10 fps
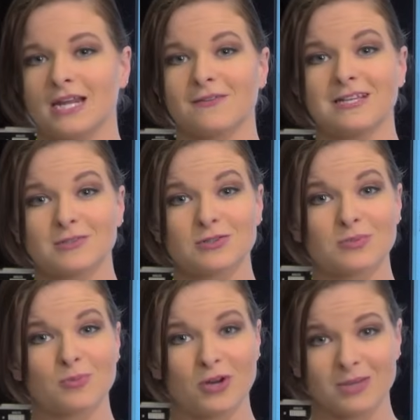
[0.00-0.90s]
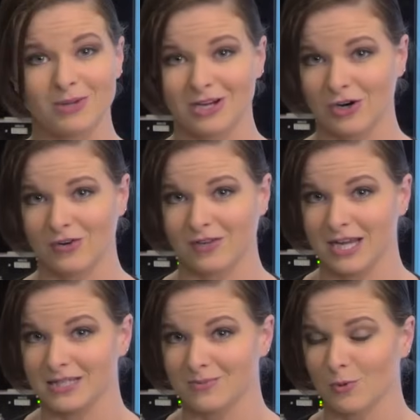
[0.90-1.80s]
Now these are some pretty big curve
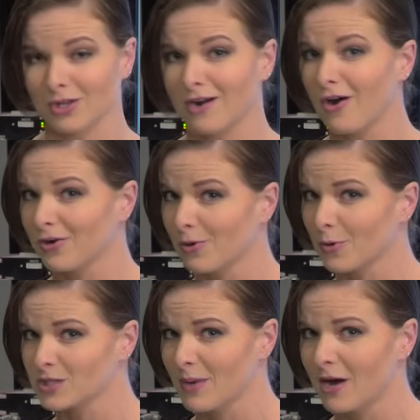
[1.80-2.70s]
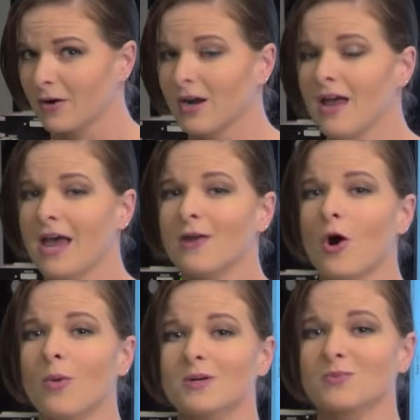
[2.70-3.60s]
gains, more than 100 horsepower and
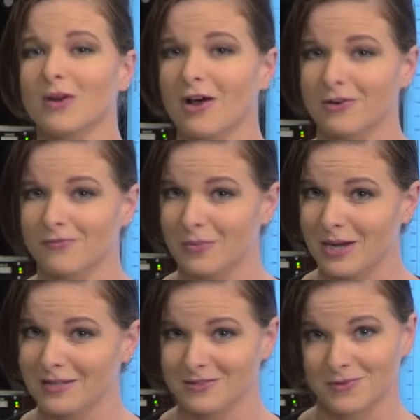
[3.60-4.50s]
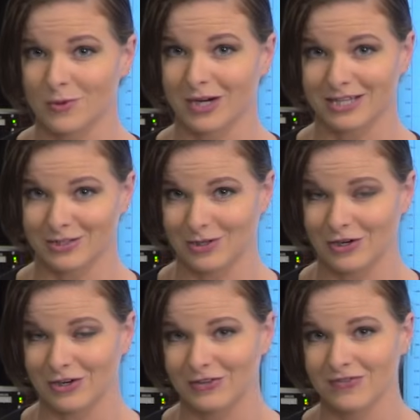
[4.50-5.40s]
almost 100 foot-pounds of torque in the
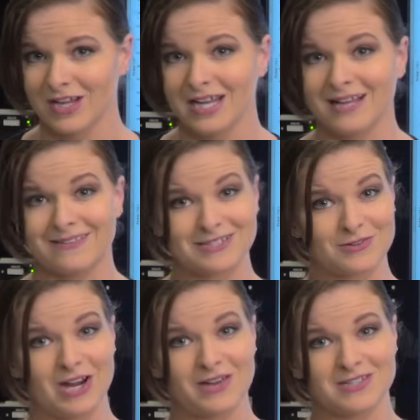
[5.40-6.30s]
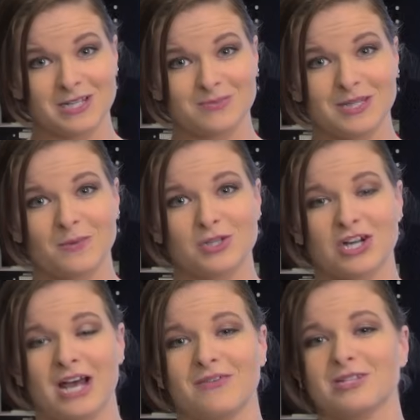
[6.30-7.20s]
curve. This graph tells me that we should
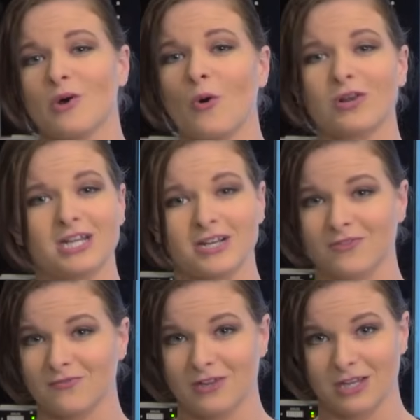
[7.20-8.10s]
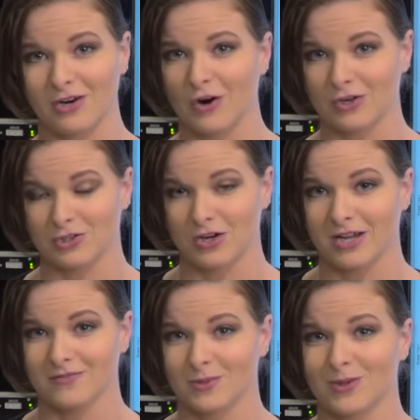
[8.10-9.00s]
have a totally different feeling car to
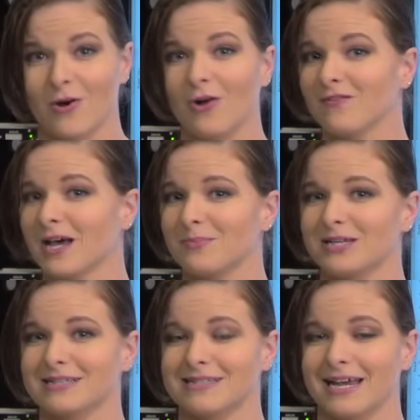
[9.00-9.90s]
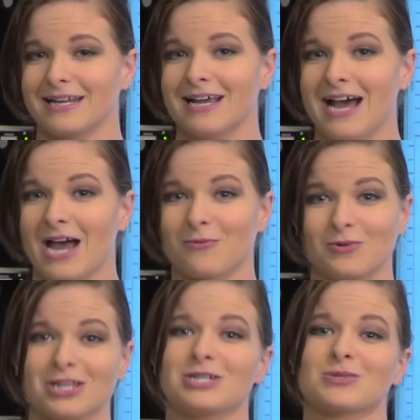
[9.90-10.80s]
drive, so with all of that being said, I
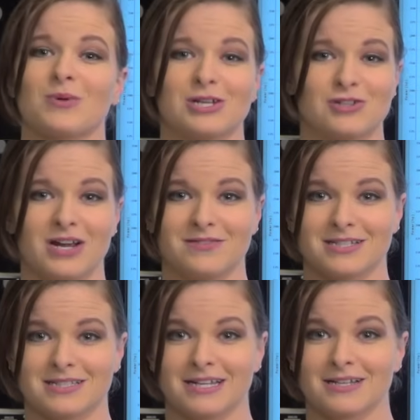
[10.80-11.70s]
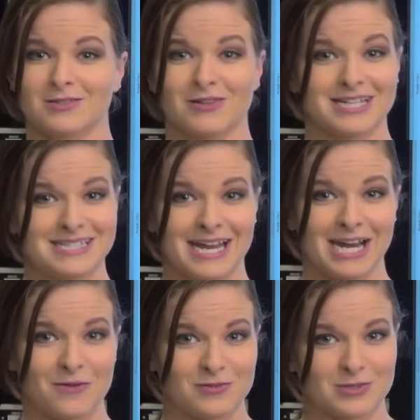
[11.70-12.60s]
really just want to drive this thing, so let's take it
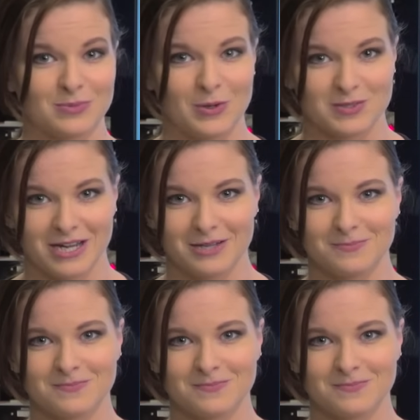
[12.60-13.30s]
out for some road time.